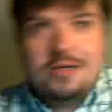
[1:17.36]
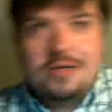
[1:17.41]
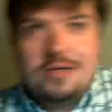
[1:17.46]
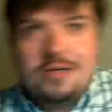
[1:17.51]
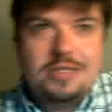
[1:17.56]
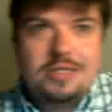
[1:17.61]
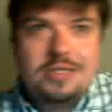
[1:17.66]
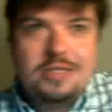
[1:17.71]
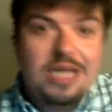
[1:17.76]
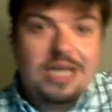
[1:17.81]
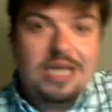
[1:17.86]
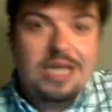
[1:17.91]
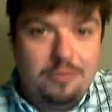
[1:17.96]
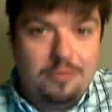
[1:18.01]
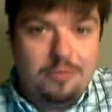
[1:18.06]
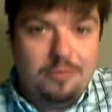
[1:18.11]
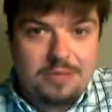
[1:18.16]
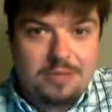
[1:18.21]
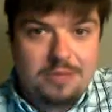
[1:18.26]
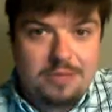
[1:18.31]
to get a boob
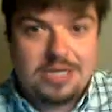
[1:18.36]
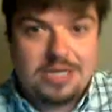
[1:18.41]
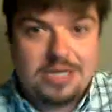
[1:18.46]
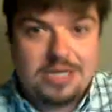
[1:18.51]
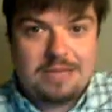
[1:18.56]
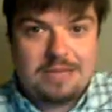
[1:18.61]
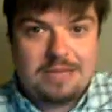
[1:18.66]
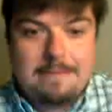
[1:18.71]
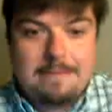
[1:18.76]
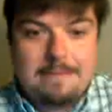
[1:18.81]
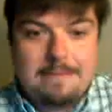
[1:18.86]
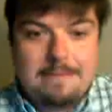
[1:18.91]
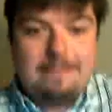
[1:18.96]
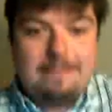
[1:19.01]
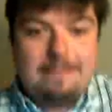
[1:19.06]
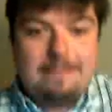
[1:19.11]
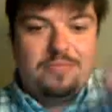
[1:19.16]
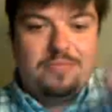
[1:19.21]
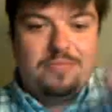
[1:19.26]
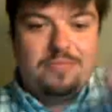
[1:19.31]
job, to get them
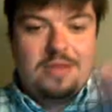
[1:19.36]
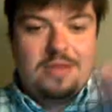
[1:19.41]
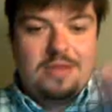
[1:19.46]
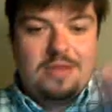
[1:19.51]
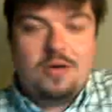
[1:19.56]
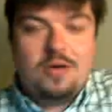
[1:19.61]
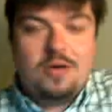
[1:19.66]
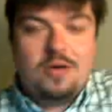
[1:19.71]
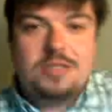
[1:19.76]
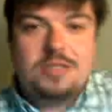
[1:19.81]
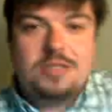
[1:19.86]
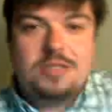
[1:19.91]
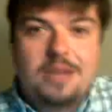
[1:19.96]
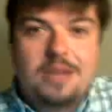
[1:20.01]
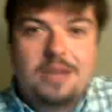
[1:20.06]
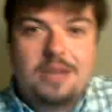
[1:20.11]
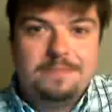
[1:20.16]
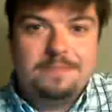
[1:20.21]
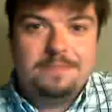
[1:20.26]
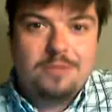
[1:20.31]
hoisted up
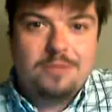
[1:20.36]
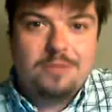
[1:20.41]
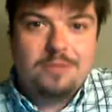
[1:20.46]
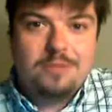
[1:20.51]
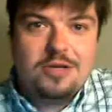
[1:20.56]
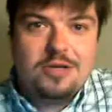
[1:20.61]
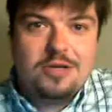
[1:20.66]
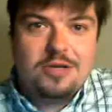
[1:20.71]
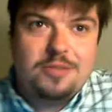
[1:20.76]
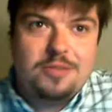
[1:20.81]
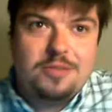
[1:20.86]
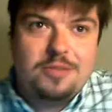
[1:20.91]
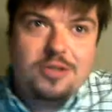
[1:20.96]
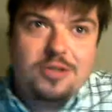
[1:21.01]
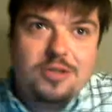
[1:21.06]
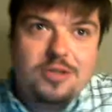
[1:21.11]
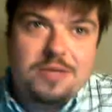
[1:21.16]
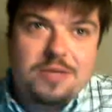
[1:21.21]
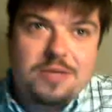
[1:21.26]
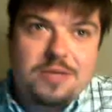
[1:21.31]
where they were supposed
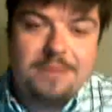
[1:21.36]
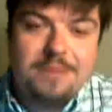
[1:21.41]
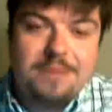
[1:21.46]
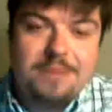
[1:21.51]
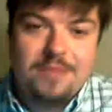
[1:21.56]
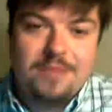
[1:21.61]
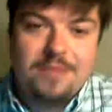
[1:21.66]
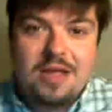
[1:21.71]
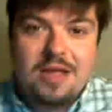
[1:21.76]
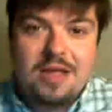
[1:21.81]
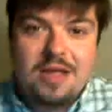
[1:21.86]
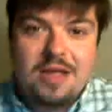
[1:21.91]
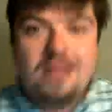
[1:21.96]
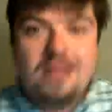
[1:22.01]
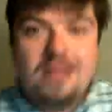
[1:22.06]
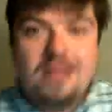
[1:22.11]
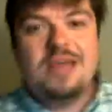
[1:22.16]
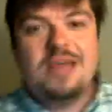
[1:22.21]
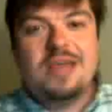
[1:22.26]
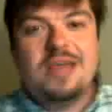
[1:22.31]
to be.
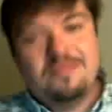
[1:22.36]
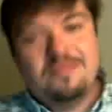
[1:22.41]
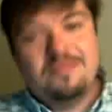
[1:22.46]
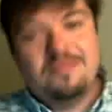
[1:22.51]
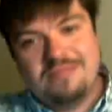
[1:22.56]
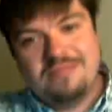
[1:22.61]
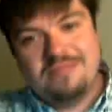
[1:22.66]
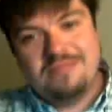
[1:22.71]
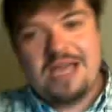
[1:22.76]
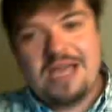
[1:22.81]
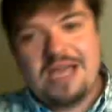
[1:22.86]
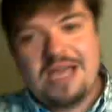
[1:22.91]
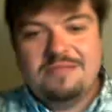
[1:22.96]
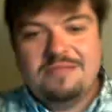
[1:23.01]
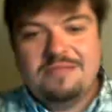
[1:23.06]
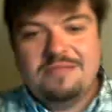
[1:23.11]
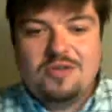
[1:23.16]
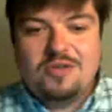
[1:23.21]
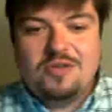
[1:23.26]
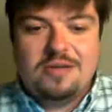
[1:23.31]
They had
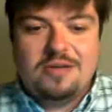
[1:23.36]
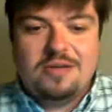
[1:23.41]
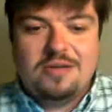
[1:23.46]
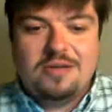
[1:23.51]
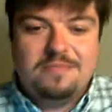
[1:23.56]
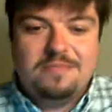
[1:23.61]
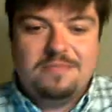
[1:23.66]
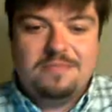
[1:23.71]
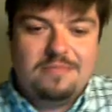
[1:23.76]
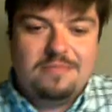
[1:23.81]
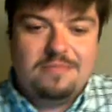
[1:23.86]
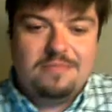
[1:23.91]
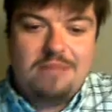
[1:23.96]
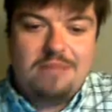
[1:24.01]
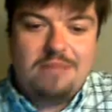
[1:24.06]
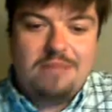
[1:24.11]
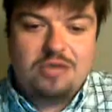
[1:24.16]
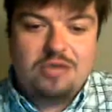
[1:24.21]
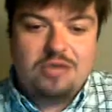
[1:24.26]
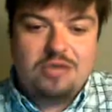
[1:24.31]
sort of
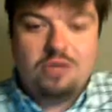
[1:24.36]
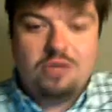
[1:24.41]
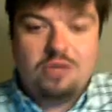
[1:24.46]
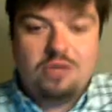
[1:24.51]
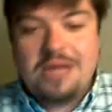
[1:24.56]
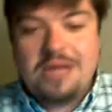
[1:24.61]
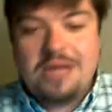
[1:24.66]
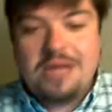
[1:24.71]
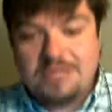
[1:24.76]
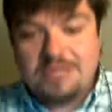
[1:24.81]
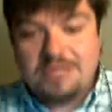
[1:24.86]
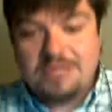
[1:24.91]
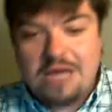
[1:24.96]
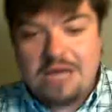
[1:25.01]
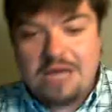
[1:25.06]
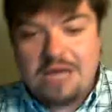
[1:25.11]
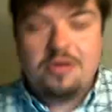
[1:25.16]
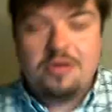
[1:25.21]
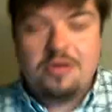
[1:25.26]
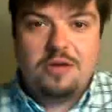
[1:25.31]
made a trip down
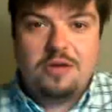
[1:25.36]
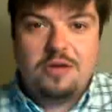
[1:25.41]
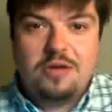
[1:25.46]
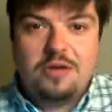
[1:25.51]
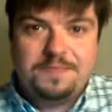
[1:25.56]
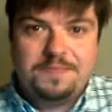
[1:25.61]
south, you know?